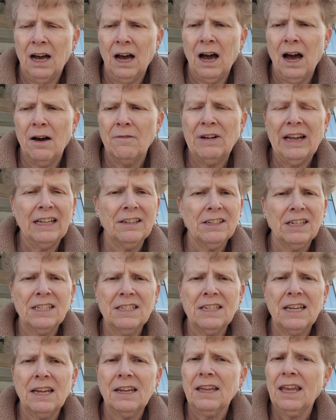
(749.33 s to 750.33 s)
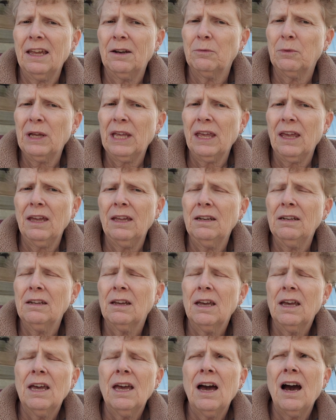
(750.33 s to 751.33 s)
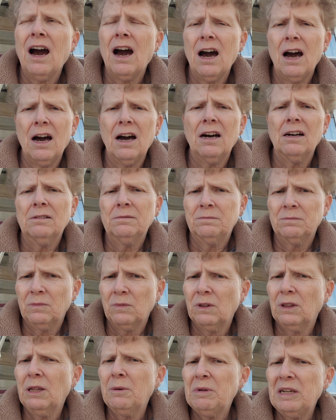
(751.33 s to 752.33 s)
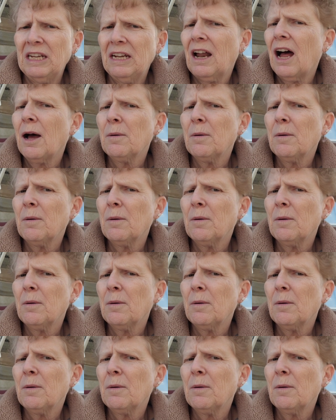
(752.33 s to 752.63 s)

Valentine's Day again weekend, limited